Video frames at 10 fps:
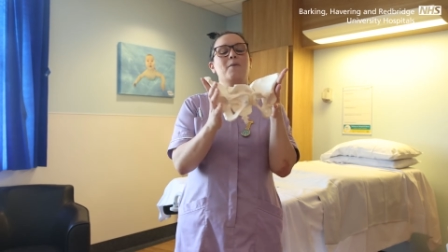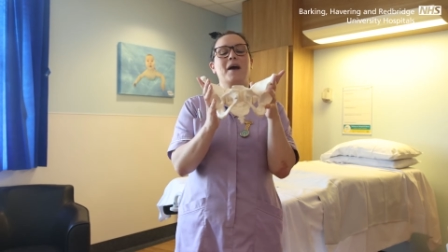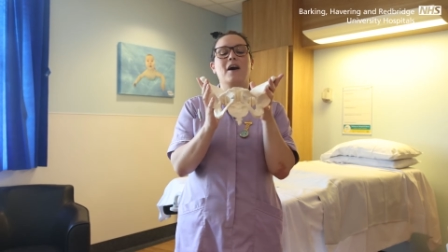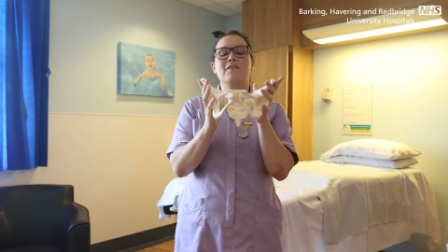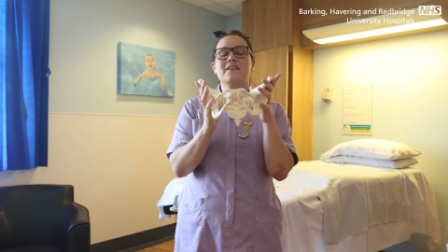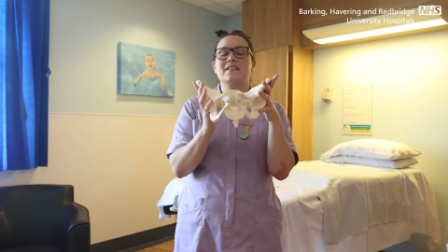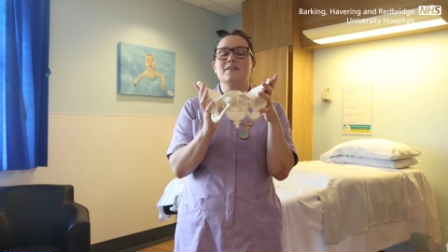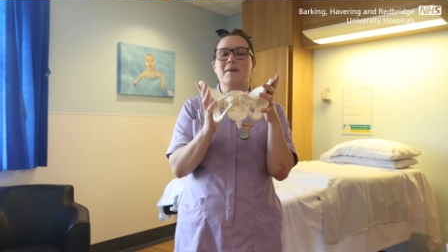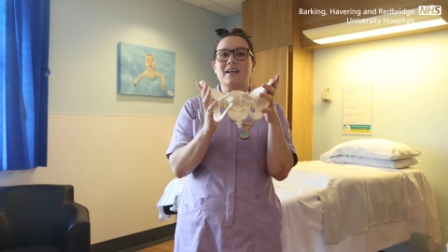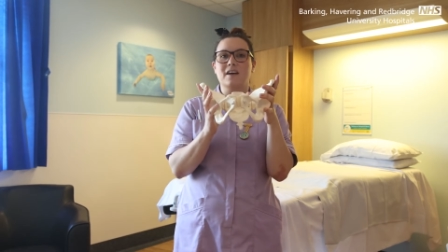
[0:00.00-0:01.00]
Pelvis is
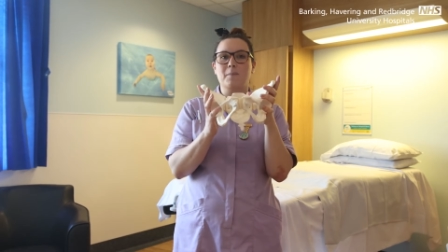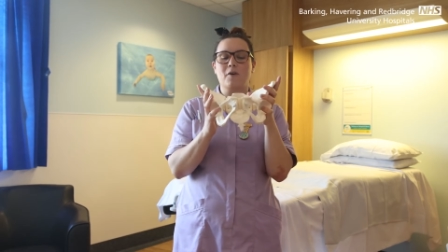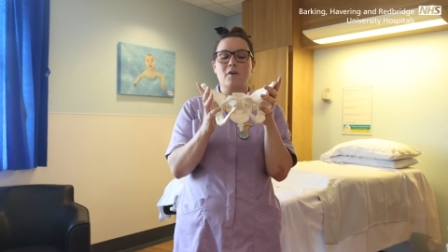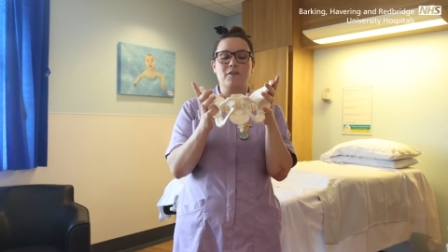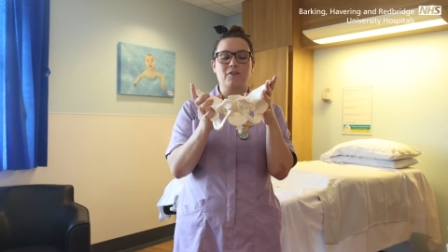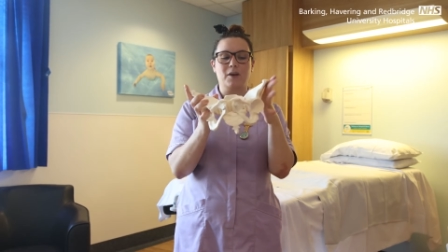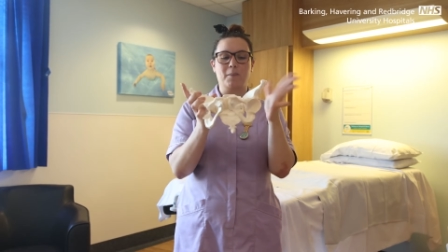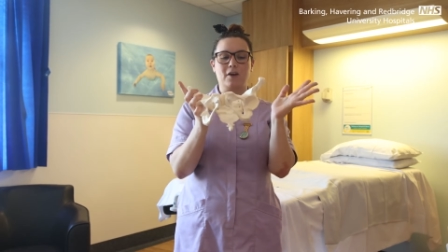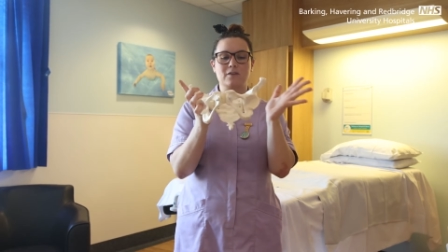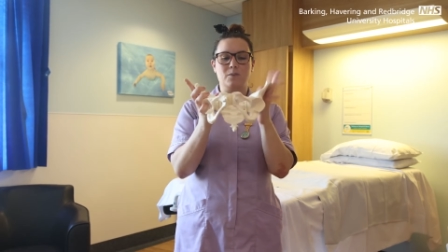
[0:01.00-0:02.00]
made up of 3
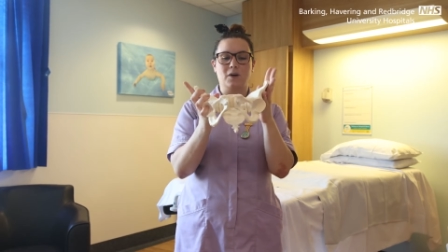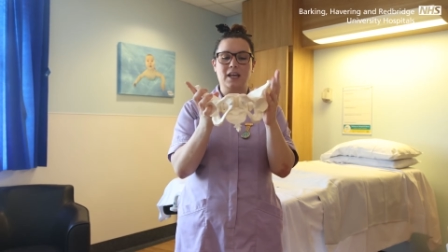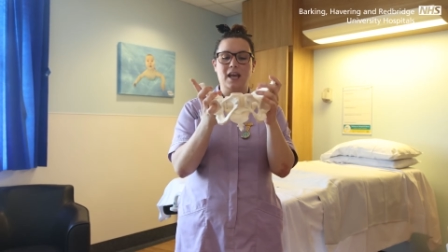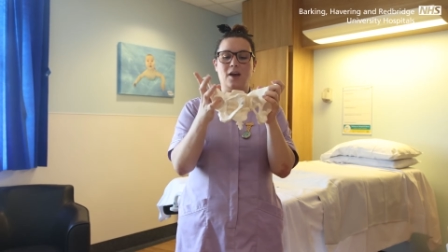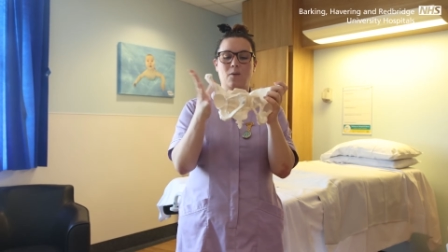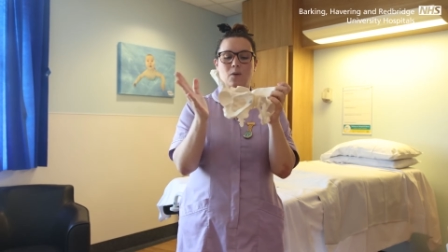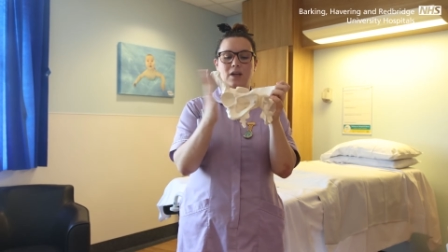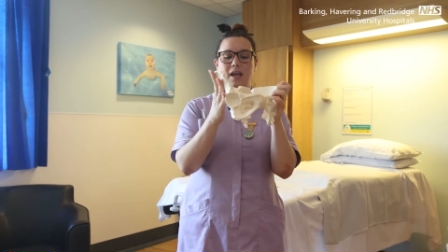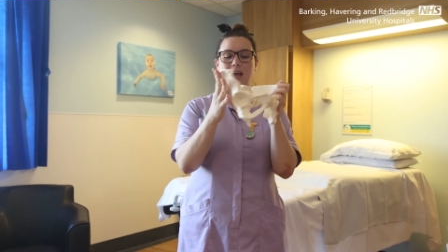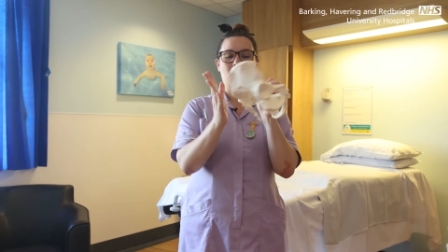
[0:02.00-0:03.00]
bones, one here, and
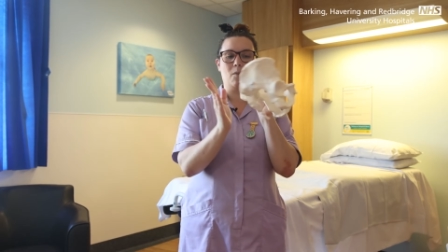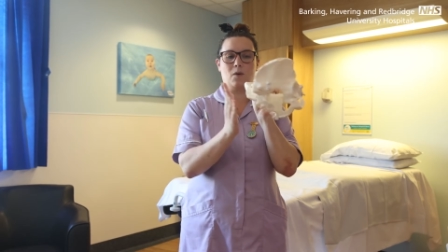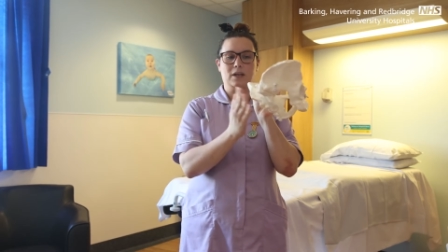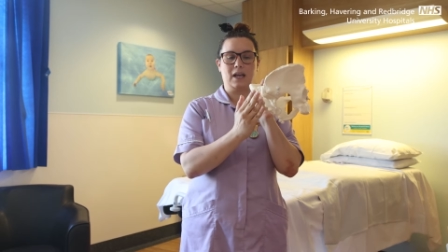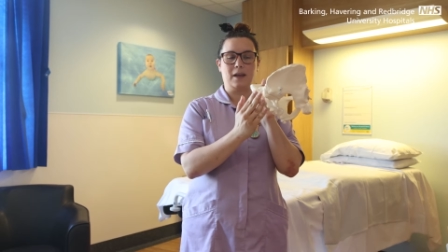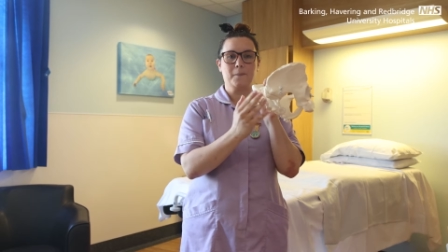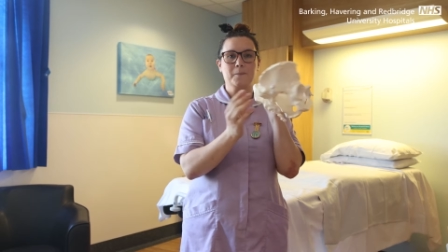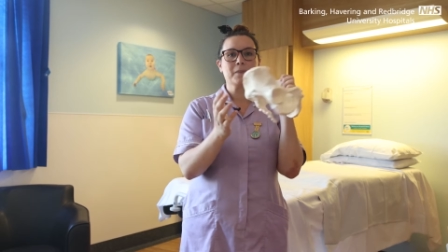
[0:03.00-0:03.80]
one here.